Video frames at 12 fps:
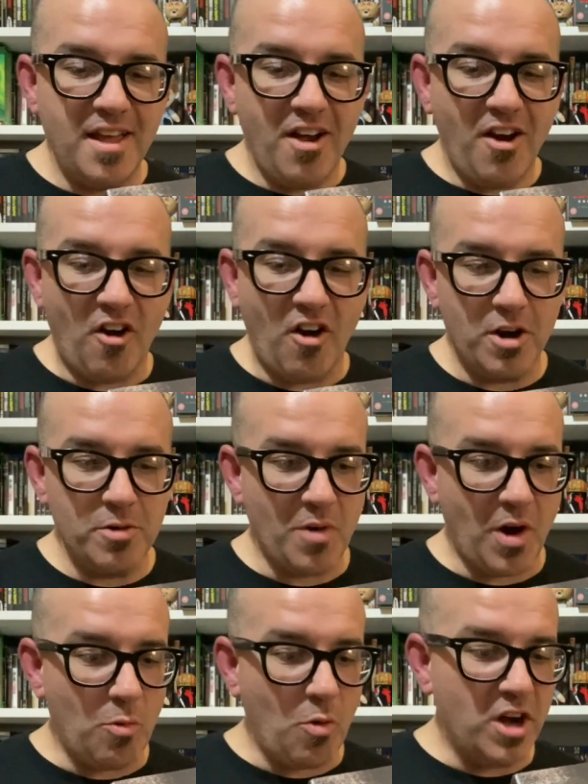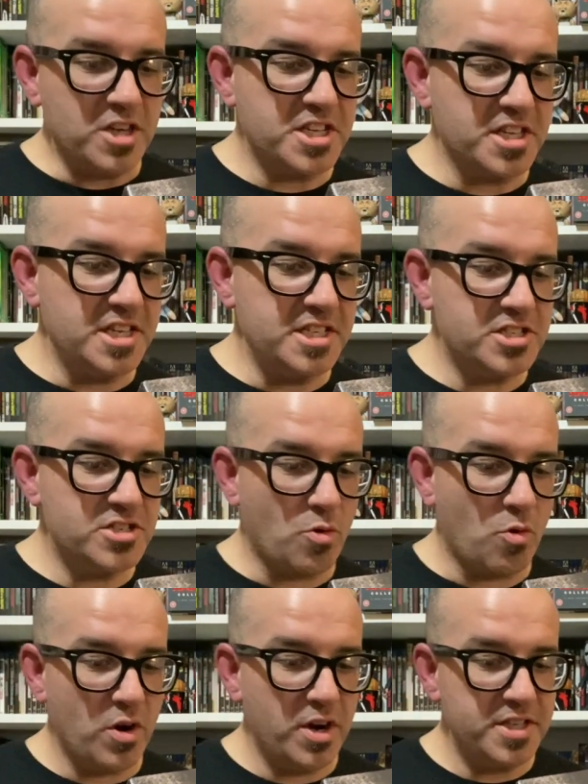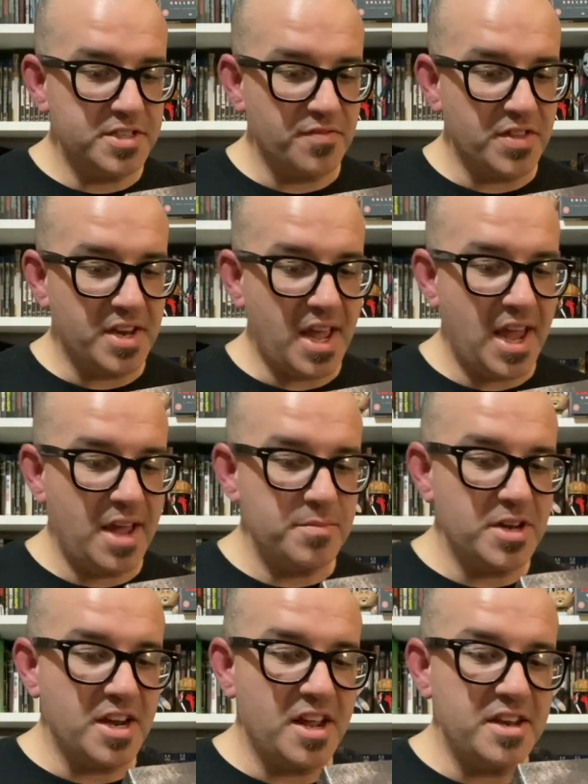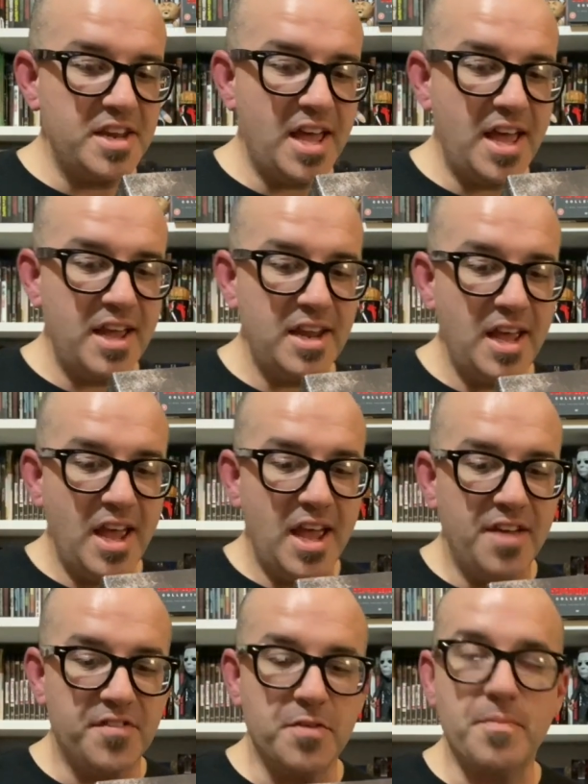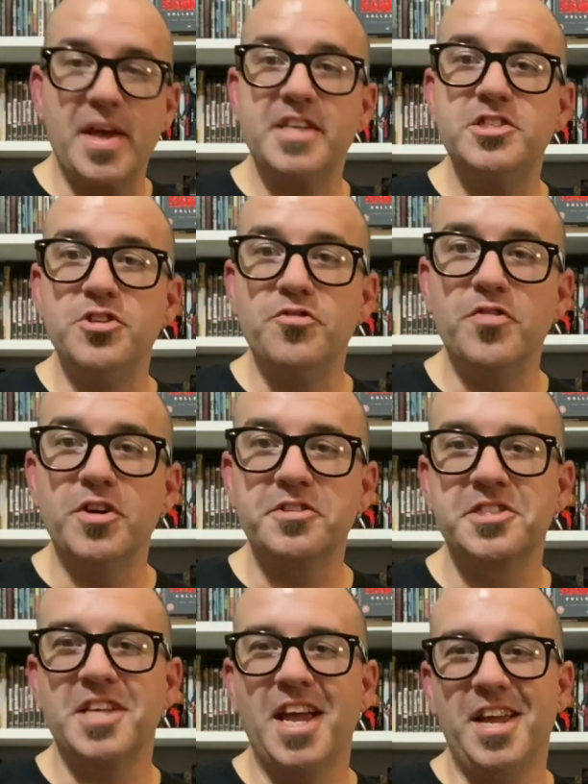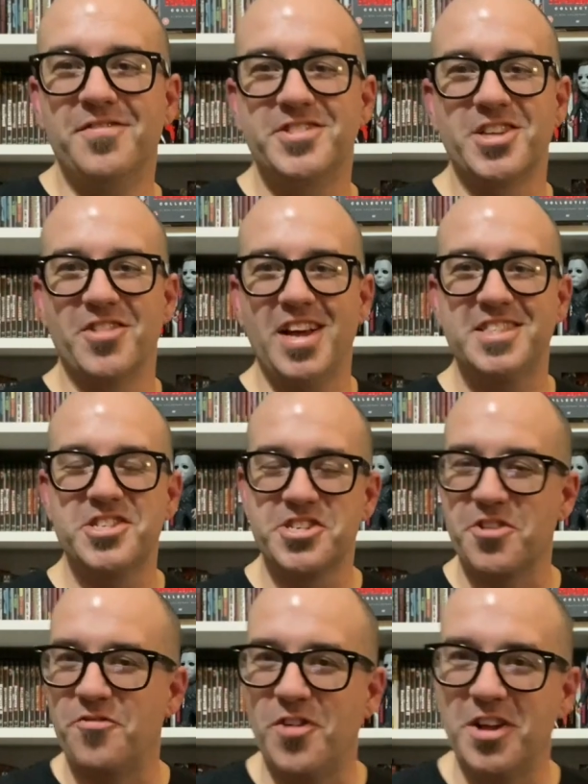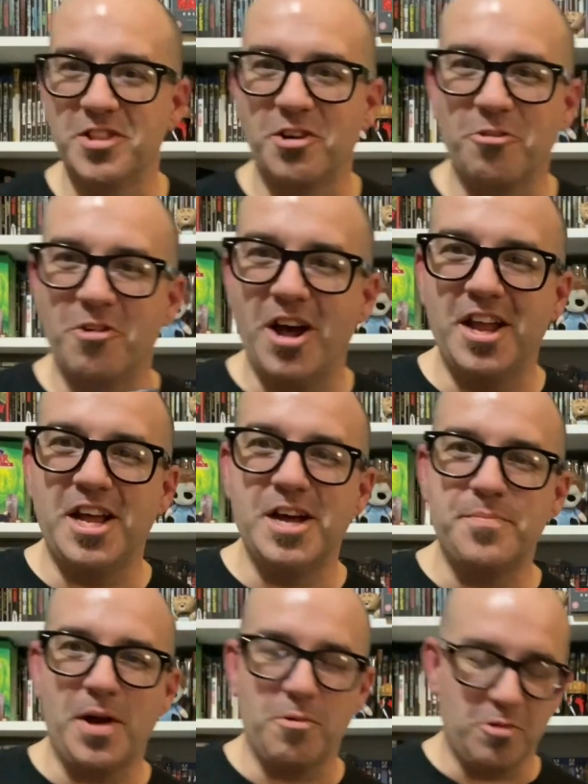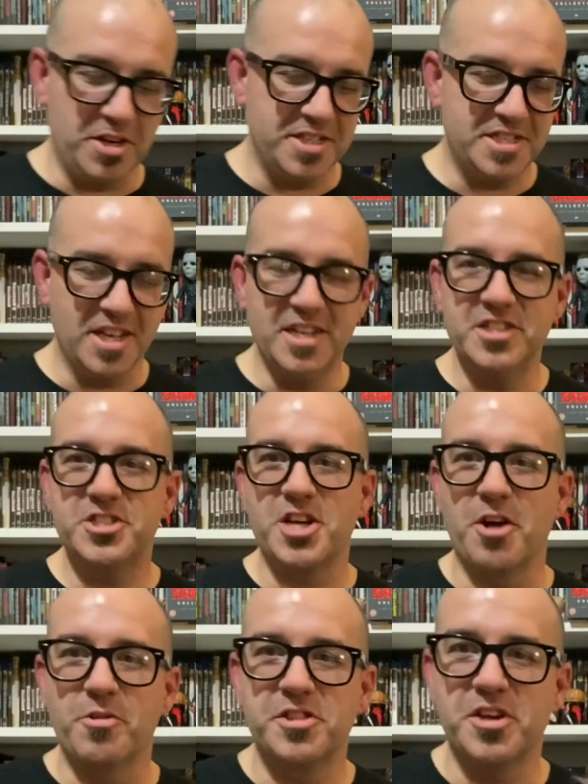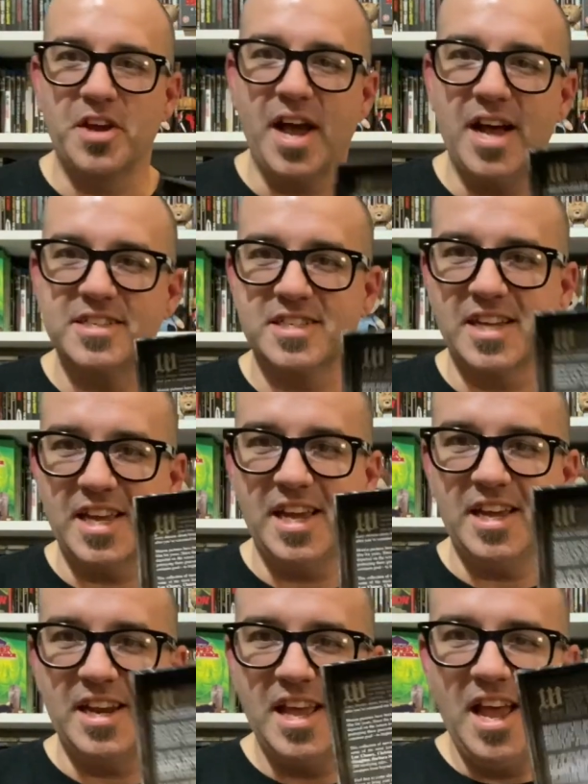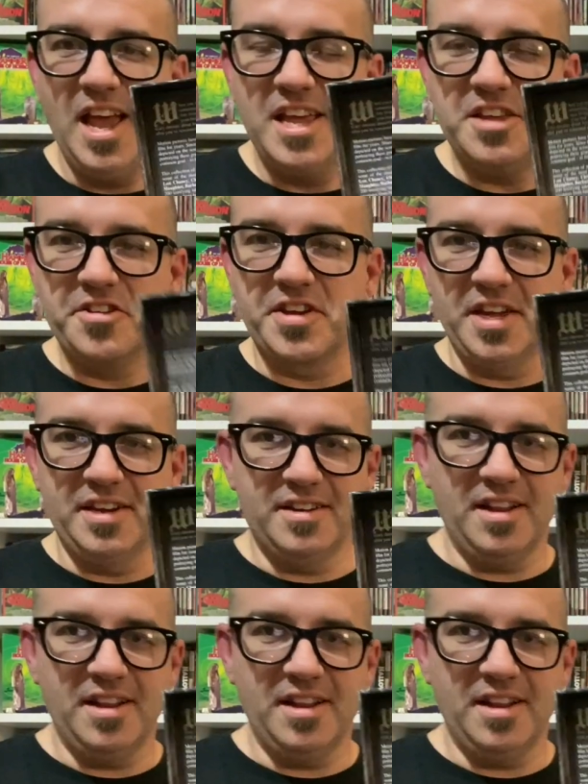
on while watching these stories of the damned and undead if it makes you feel safe. So that's just a fun little write-up I wanted to share with you guys. And again, you can